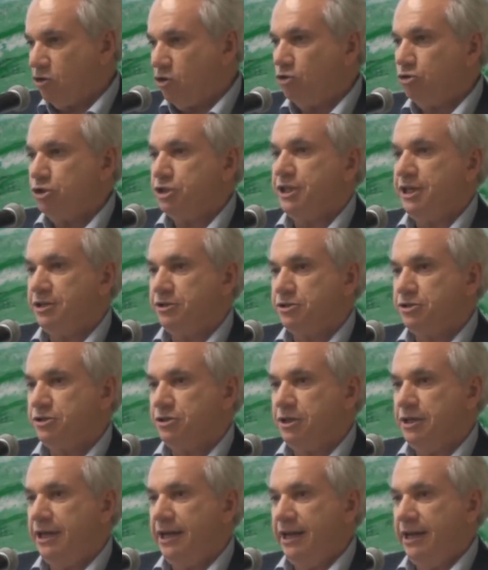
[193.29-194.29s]
co-chairs
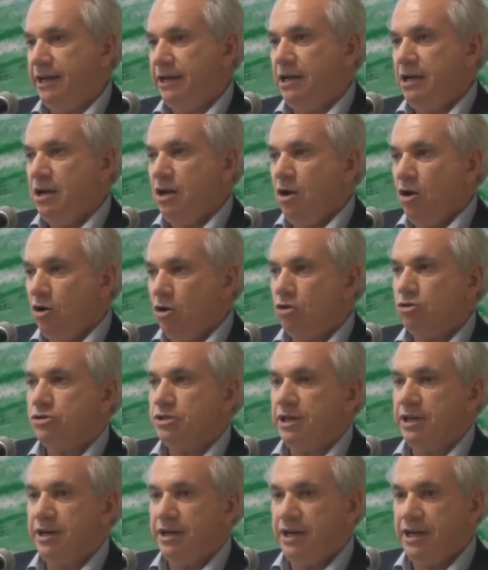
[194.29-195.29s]
today,
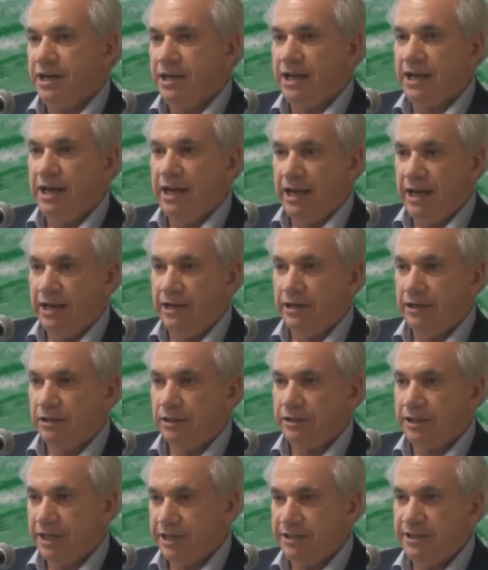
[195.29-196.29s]
Jose Enrique
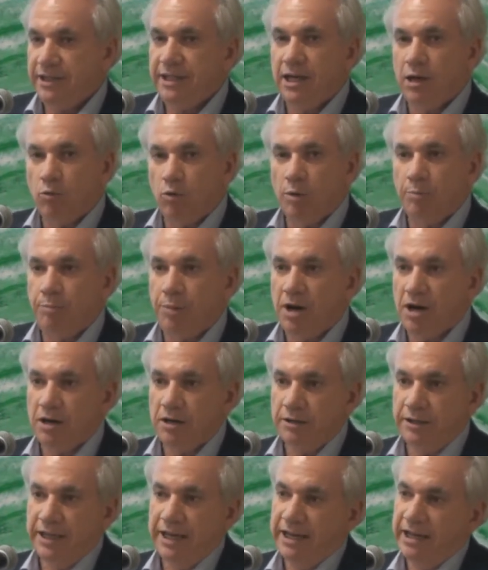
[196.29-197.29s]
and Cristina, were
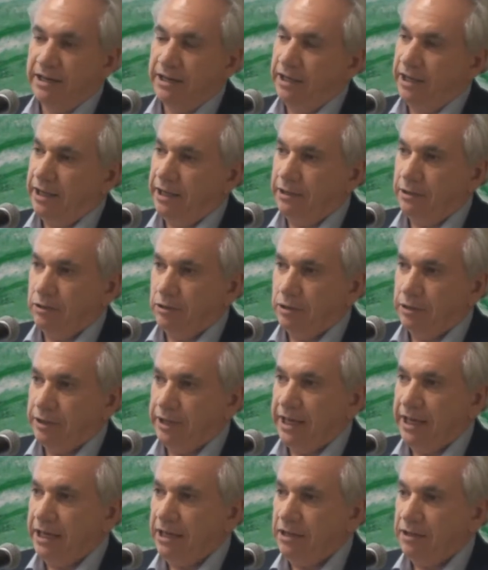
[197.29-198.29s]
part of that, and
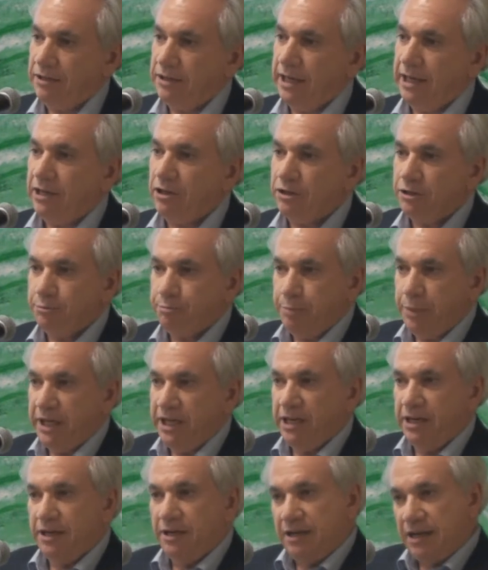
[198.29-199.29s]
they
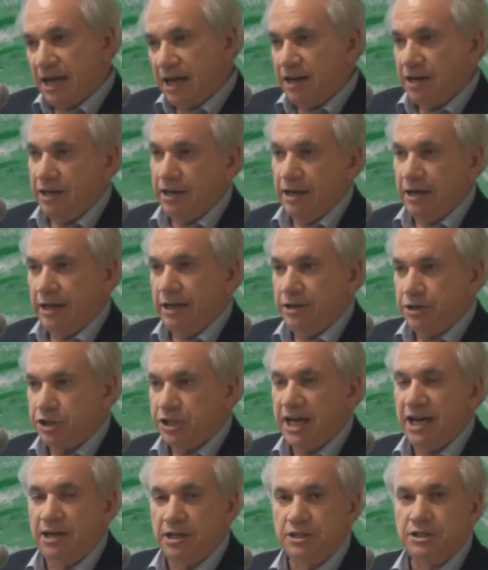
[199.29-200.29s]
competed not in a
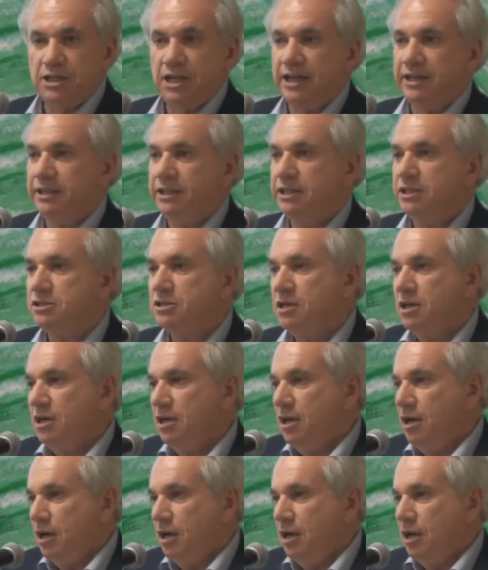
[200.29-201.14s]
challenge like this,